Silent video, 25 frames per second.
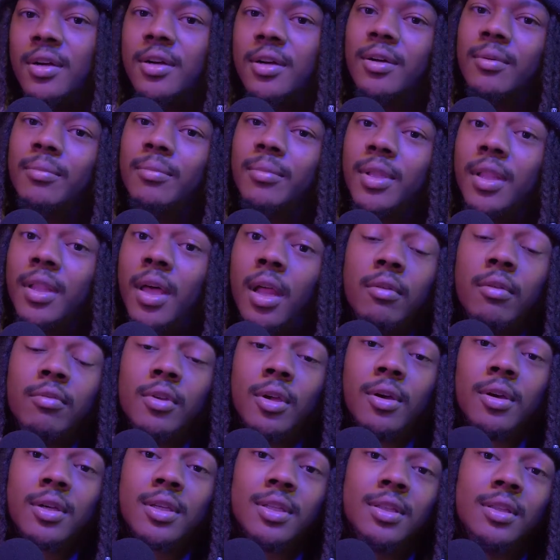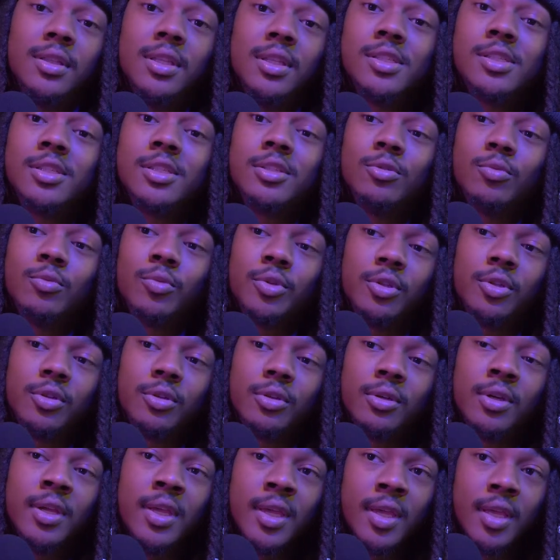A lot of y'all can listen when
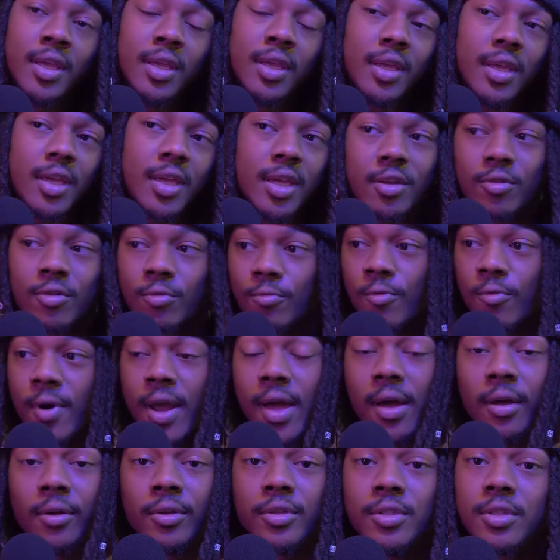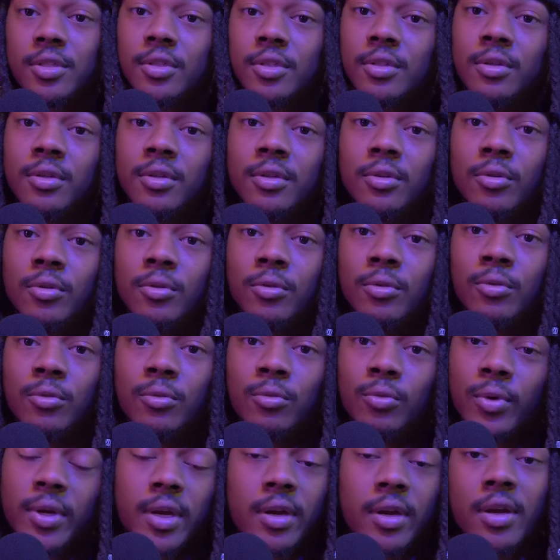you're en route to
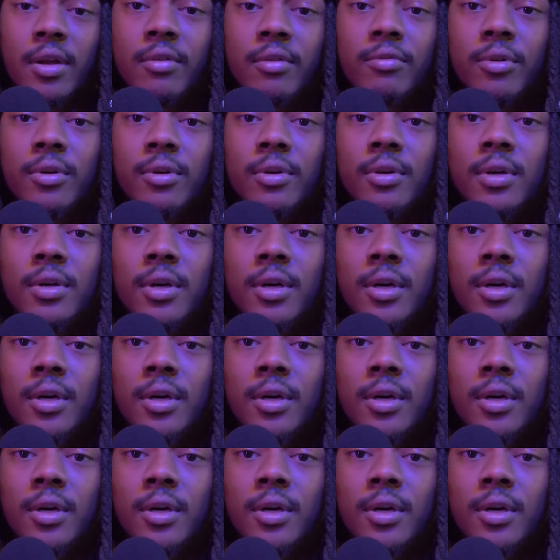wherever.